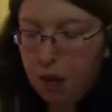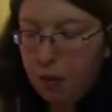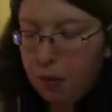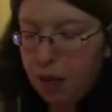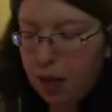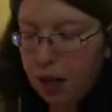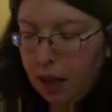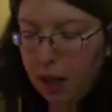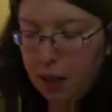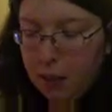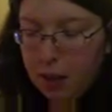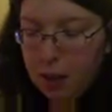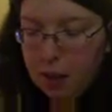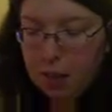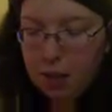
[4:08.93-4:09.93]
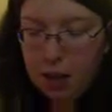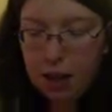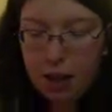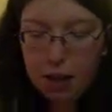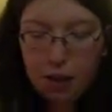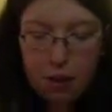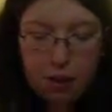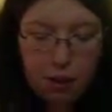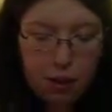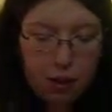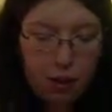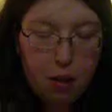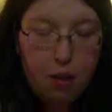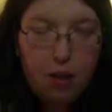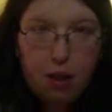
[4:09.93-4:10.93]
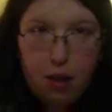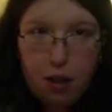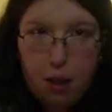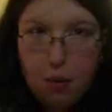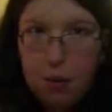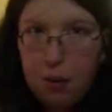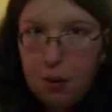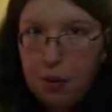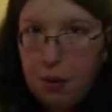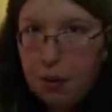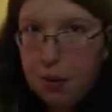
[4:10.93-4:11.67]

when it comes into play, you can return a target blue